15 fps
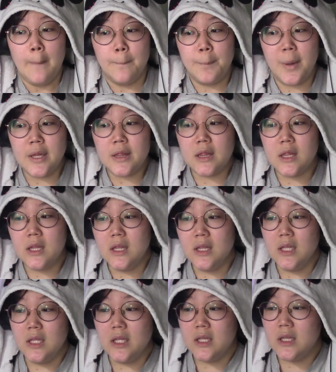but
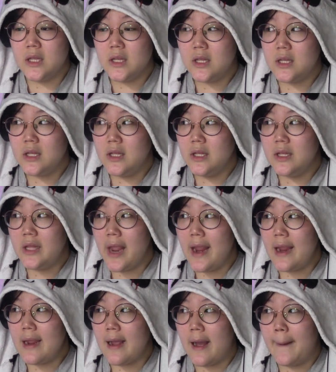
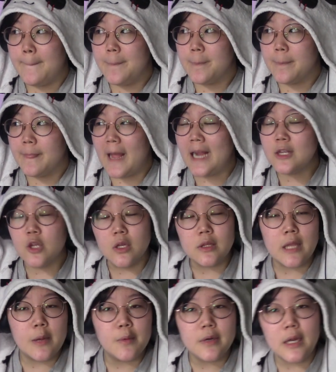I thought
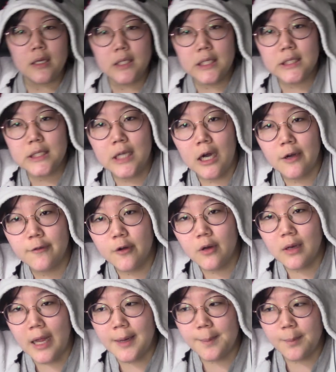they would at least cover
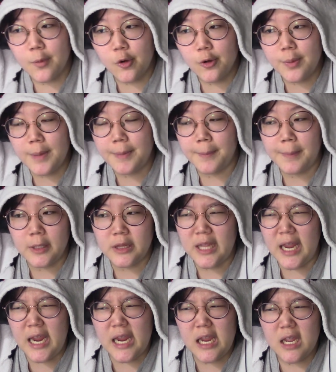like more people, but
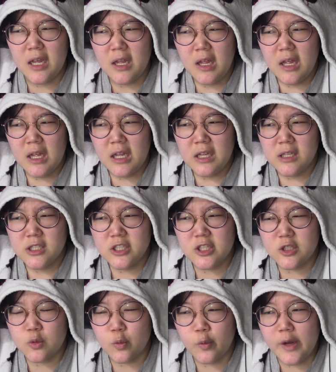they
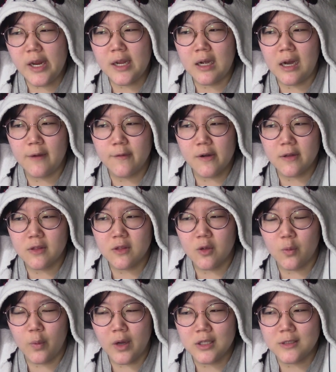just recovered the
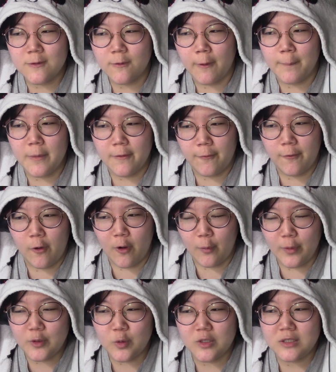ones from before,
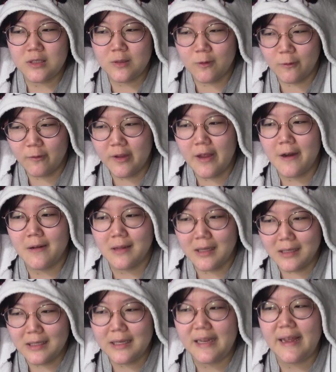which was Sylvia,
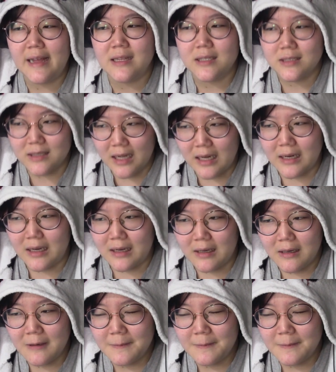Lily, and Sara.